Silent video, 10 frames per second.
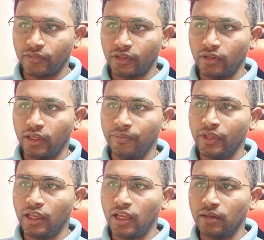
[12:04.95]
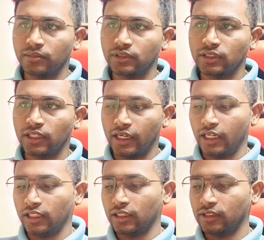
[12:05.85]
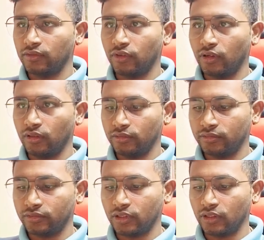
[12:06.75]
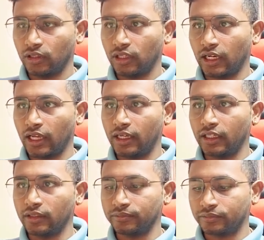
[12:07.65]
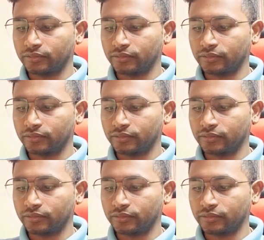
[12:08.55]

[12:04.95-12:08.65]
Okay, I'm just writing this for your clarity,